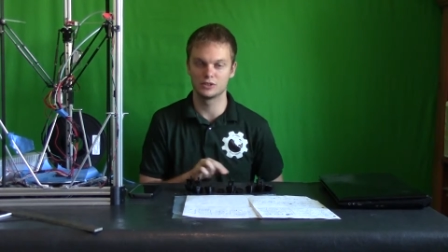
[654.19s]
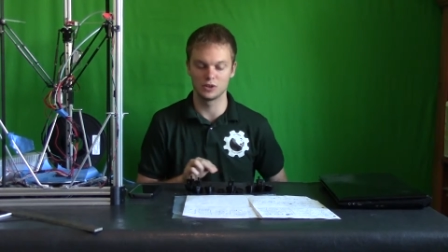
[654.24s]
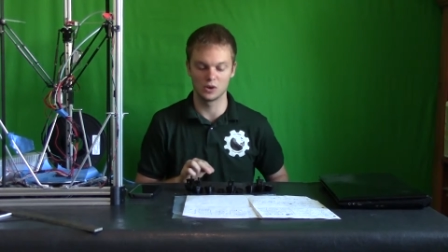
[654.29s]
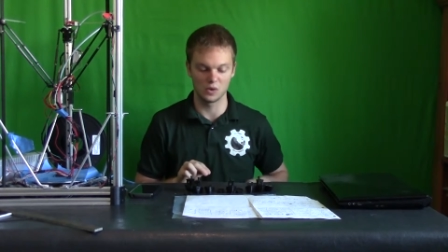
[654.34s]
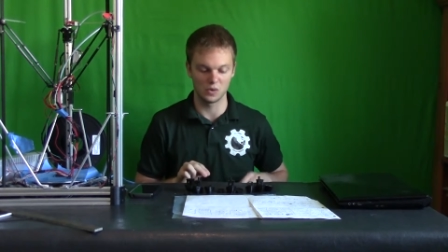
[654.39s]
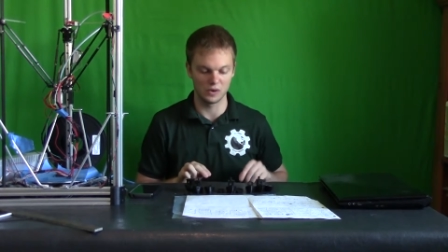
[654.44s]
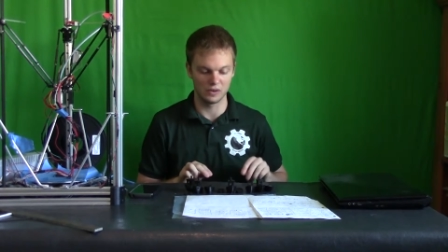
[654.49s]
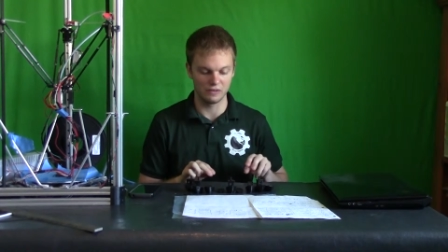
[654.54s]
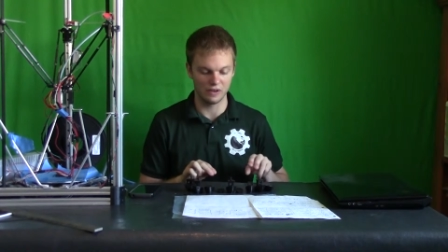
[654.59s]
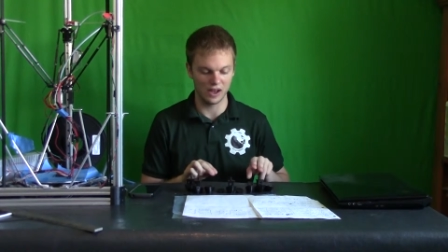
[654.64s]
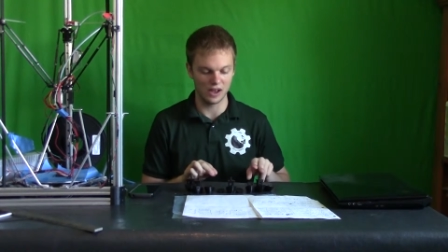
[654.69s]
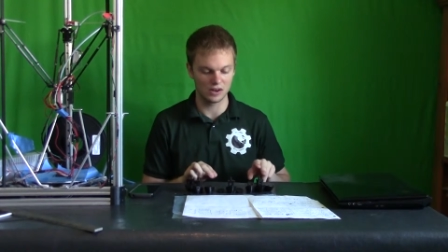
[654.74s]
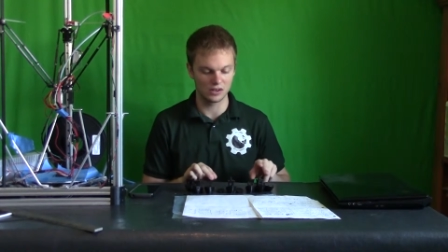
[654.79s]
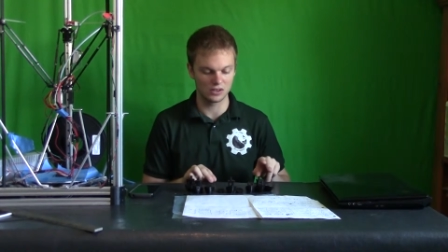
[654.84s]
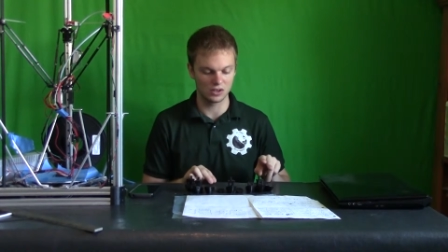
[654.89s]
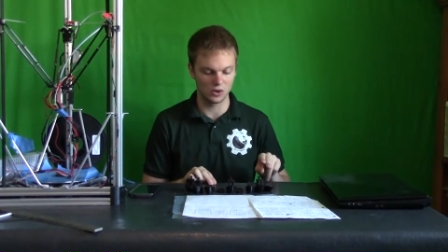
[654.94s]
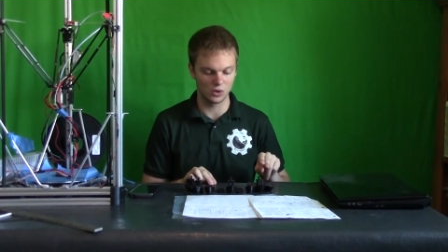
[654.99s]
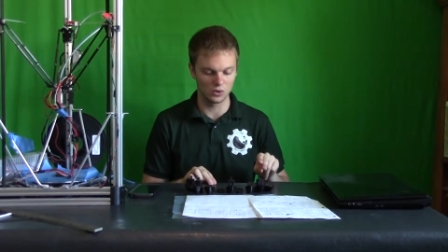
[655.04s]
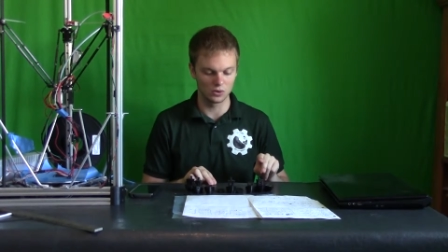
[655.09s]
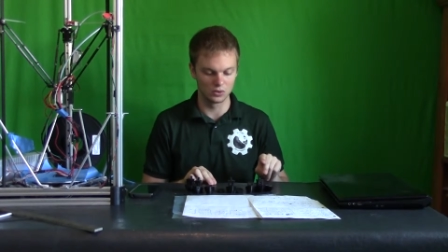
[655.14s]
So we've had a
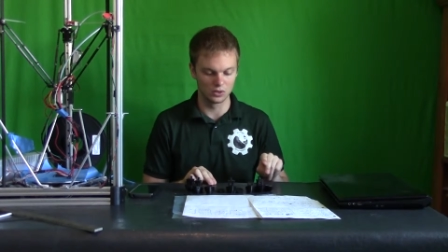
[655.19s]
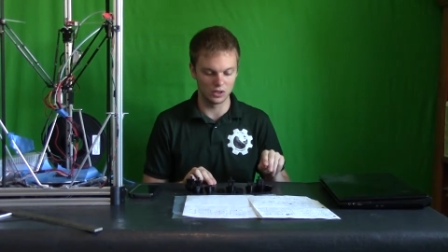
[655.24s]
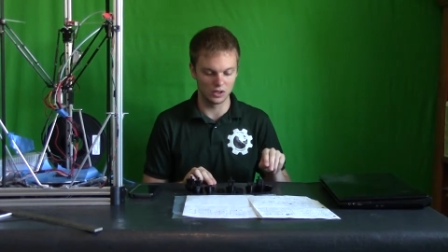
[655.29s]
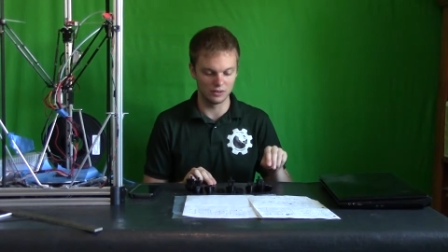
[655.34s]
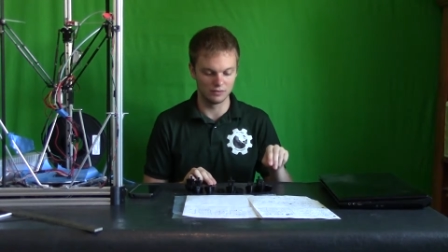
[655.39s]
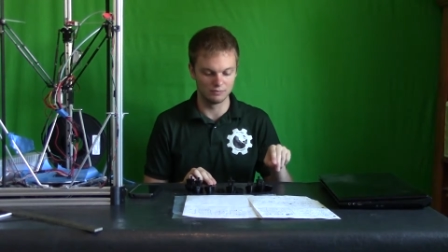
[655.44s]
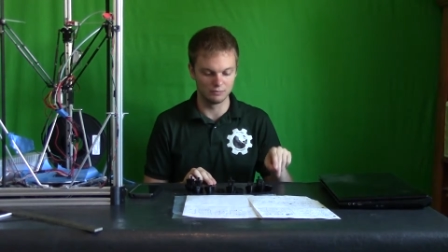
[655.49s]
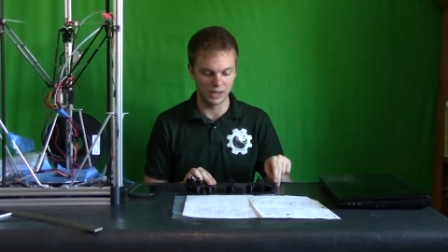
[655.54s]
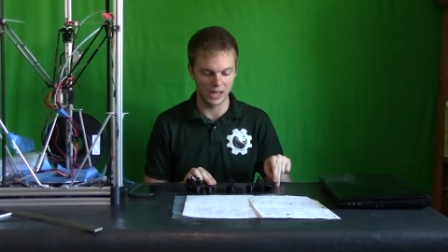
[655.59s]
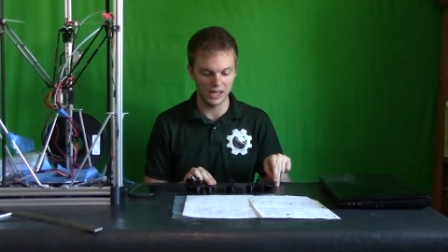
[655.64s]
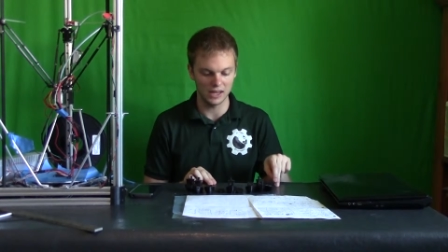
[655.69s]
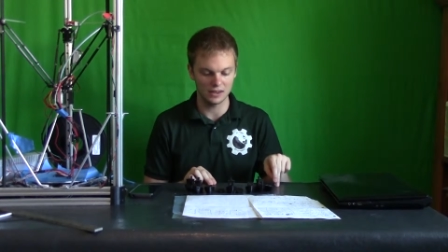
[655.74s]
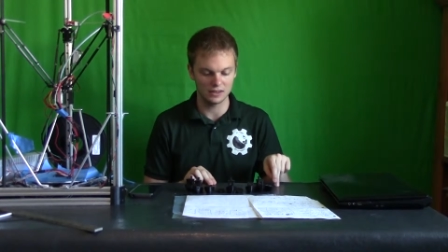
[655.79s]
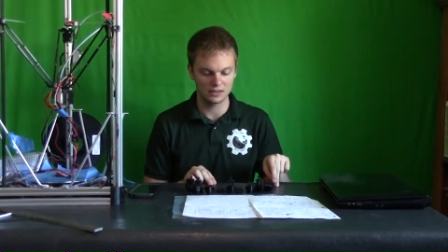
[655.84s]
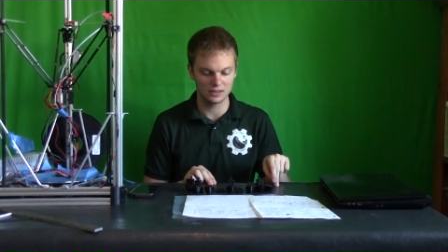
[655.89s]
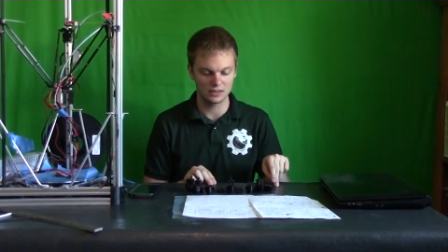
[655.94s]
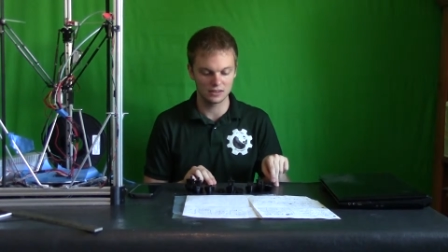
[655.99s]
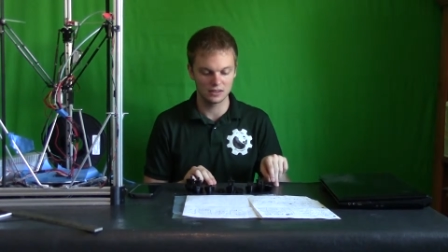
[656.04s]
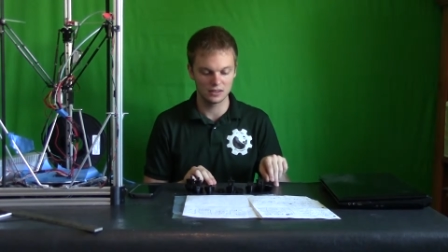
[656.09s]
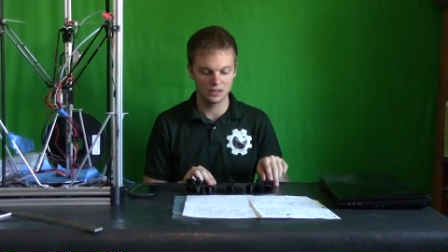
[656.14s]
total of
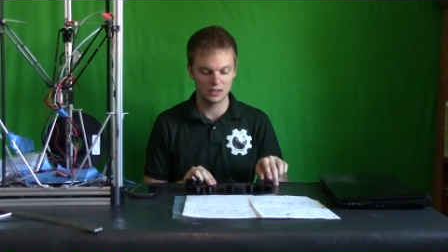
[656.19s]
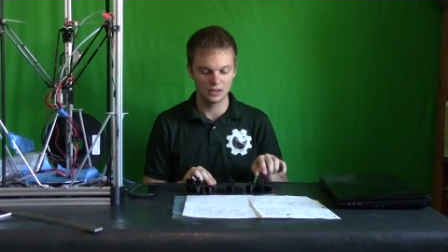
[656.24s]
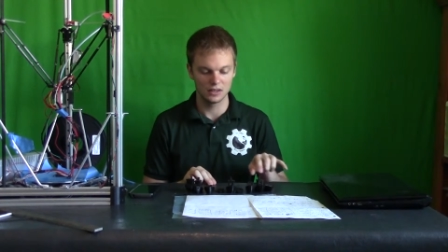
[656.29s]
baked,